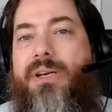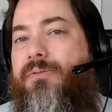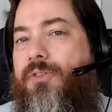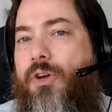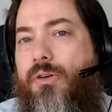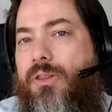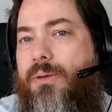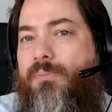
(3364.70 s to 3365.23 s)
But
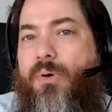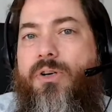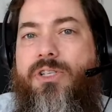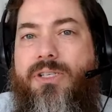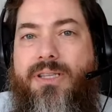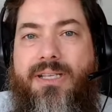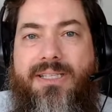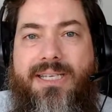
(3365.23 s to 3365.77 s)
if you're the
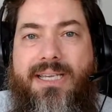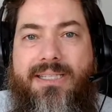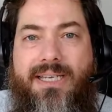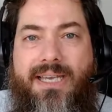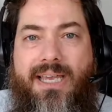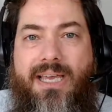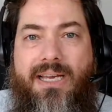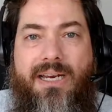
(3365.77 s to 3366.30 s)
person that sees
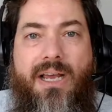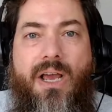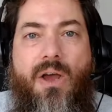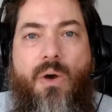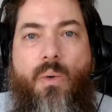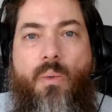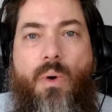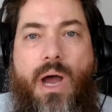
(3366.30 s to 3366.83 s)
a kid
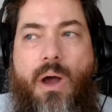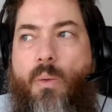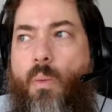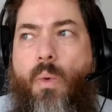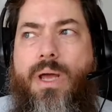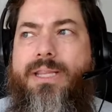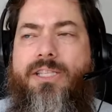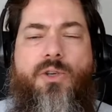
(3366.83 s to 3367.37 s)

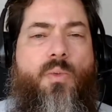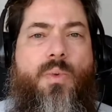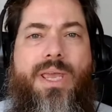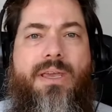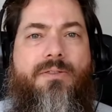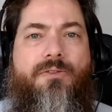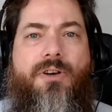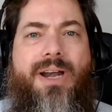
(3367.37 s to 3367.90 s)
once a
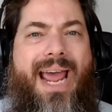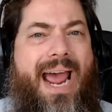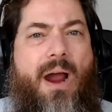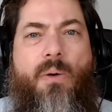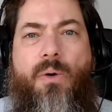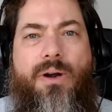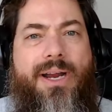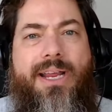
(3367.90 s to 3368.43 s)
week for an
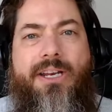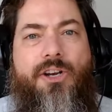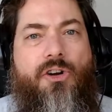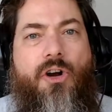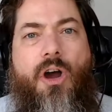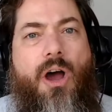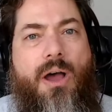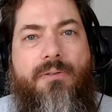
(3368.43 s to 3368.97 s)
hour in
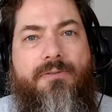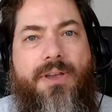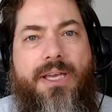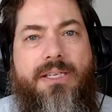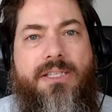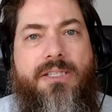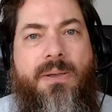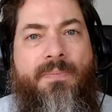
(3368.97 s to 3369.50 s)
your
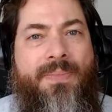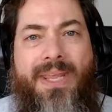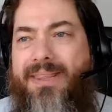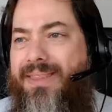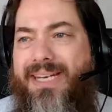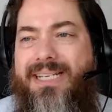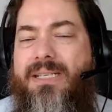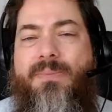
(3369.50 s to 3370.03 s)
office,
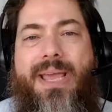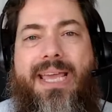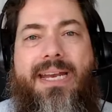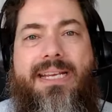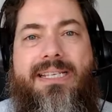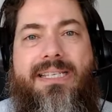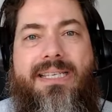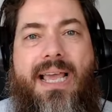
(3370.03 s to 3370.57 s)
that doesn't make
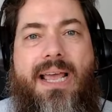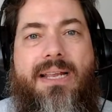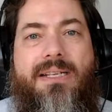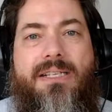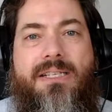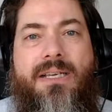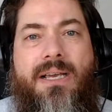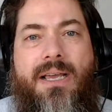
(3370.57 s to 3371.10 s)
any
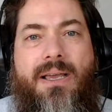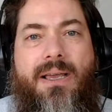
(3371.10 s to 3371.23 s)
sense.